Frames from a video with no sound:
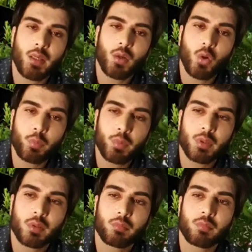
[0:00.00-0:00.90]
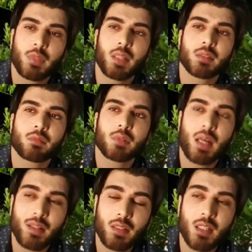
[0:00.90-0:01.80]
I hope that
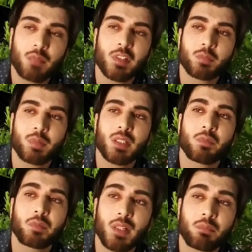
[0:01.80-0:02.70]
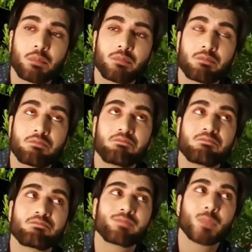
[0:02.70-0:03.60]
Hadia must be in a very
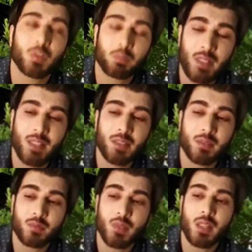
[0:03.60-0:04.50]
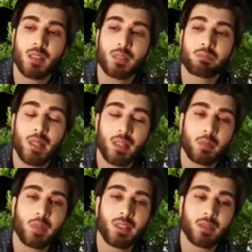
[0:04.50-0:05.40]
good place, rather
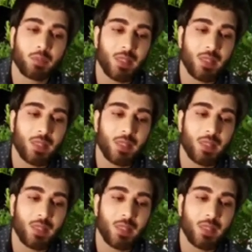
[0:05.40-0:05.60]
better